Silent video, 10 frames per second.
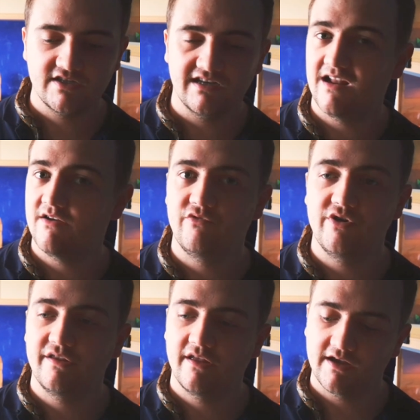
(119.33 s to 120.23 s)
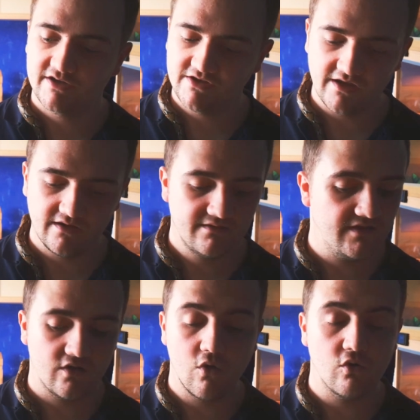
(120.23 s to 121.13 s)
I love retics.
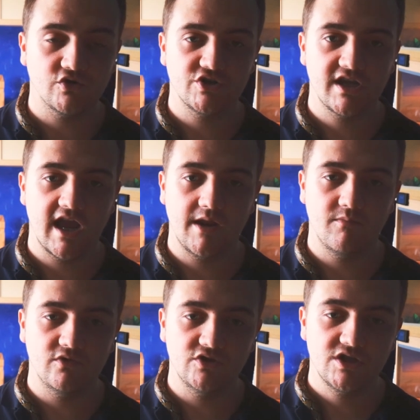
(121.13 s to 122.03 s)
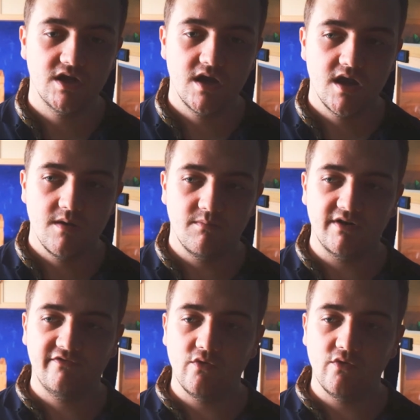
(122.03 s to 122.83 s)
They're gorgeous animals. But if you